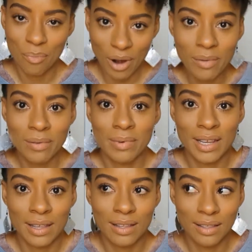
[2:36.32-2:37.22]

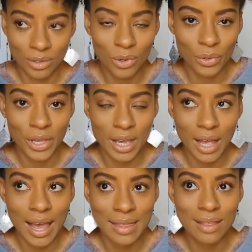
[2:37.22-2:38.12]
probably this whole year.
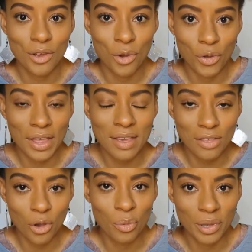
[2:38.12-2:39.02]
I think that I think
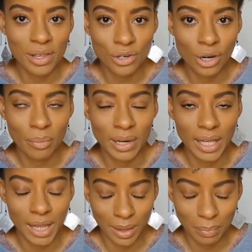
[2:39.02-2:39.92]
they opened the shop like
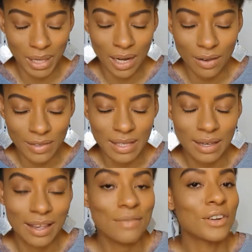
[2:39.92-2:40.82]
beginning of this
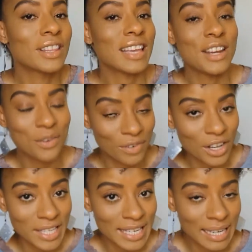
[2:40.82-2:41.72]
year, if not the end of
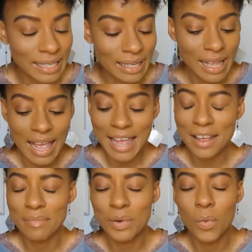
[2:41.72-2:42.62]
last year. And
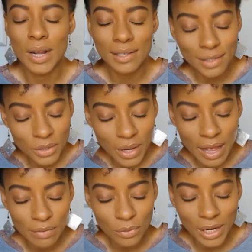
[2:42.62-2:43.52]
I've been wanting to
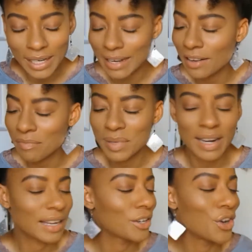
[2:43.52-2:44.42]
have one, and I've been
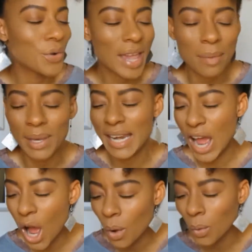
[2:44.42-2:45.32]
like, no, Gabby,
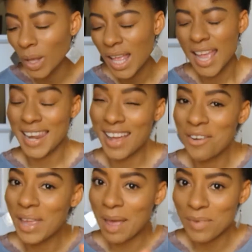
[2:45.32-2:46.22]
no, no,
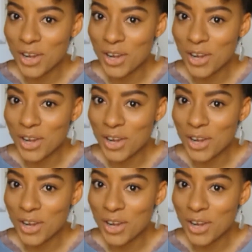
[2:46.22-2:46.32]
Gabby,